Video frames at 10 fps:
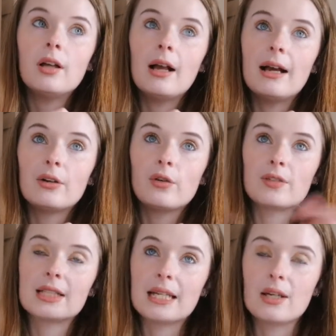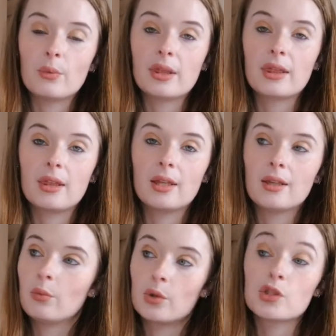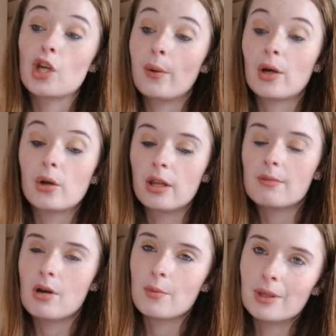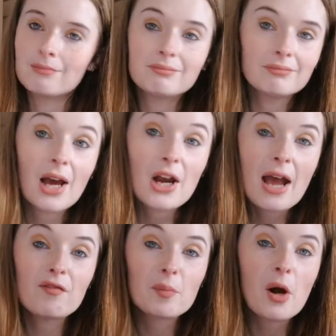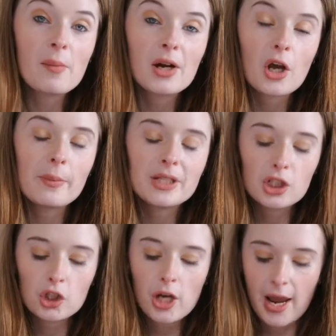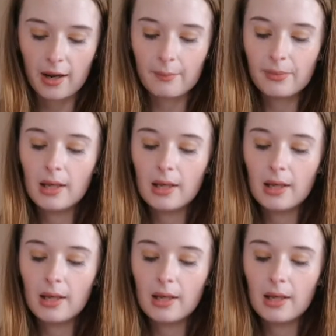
And obviously with what's going on at the moment, I don't have a Primark open to check.